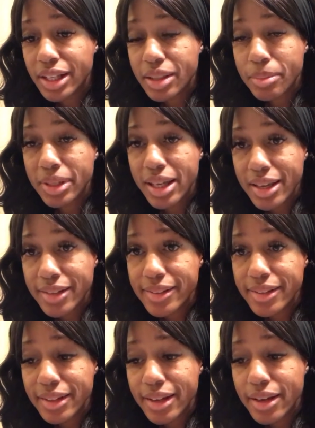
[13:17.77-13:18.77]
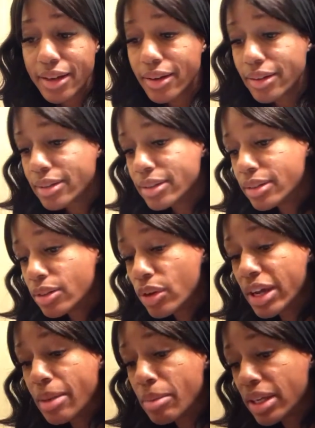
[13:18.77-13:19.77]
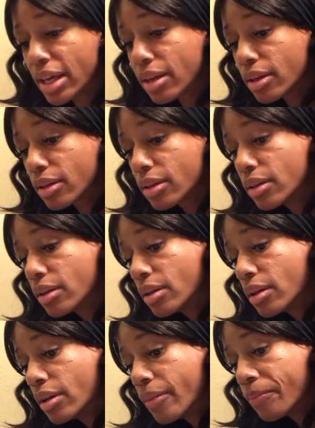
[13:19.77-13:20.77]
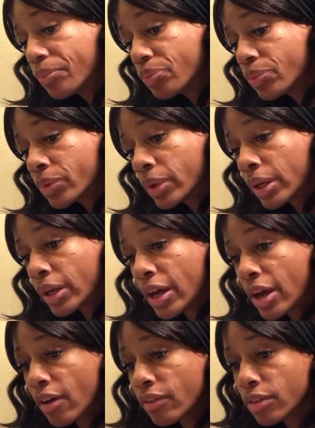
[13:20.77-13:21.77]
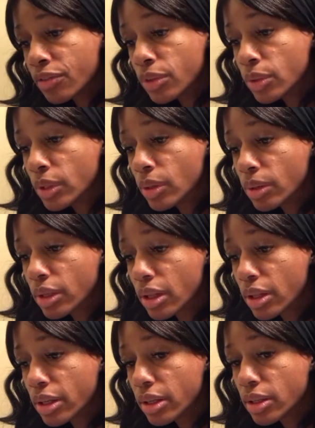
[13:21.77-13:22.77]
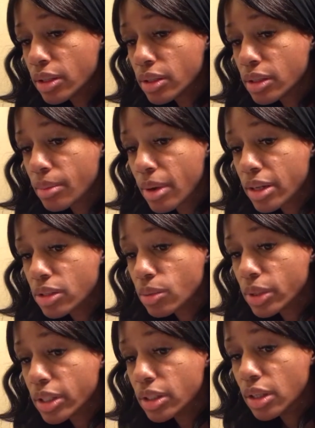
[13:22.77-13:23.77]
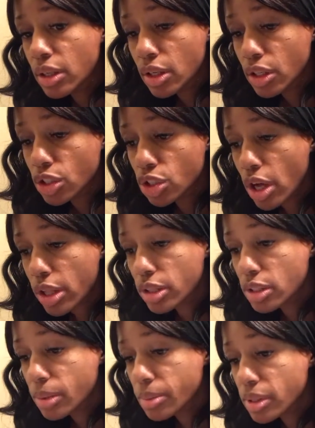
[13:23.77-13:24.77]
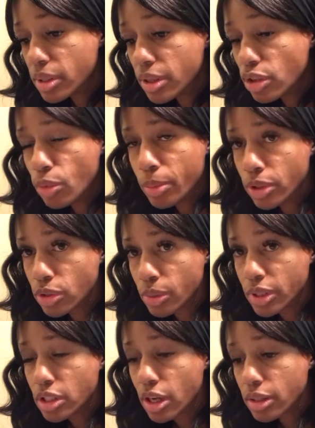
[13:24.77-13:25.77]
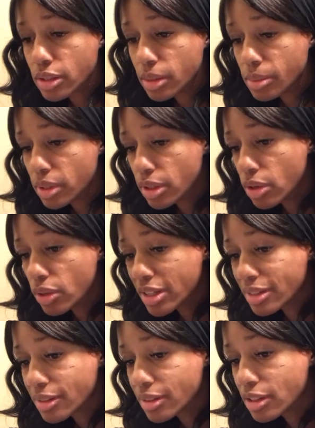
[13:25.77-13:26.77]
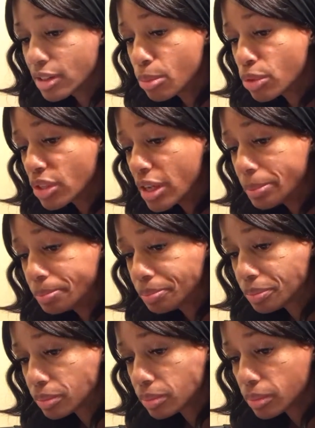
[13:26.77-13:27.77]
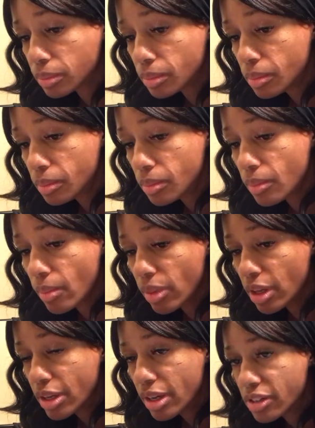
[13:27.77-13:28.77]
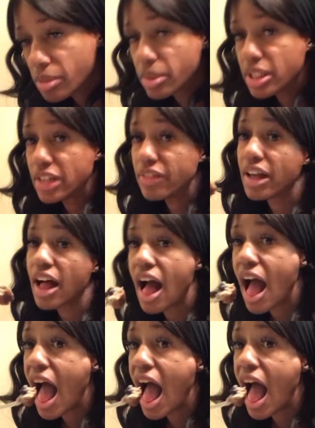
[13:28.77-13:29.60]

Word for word: Got the bananas in there, or a banana. I have a few Ghirardelli semi-sweet chocolate chips in there. No, bittersweet chocolate chips in there. That's the 60%. I have some stevia.